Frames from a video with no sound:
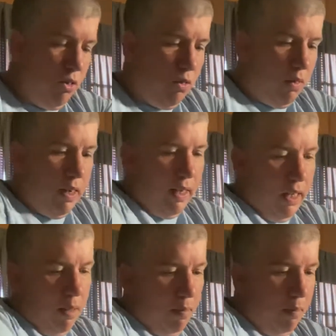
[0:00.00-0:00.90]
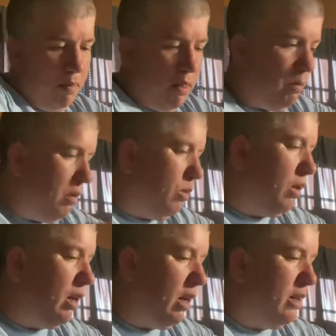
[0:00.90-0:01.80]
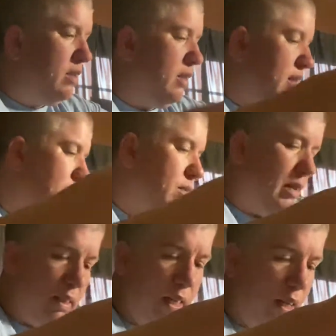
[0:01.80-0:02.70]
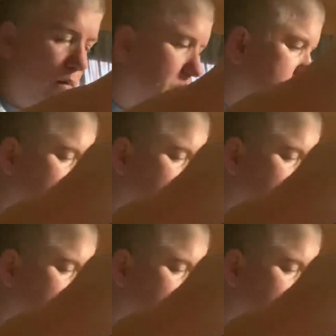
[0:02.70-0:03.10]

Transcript: Try to keep them somewhat organized so that they don't get tangled.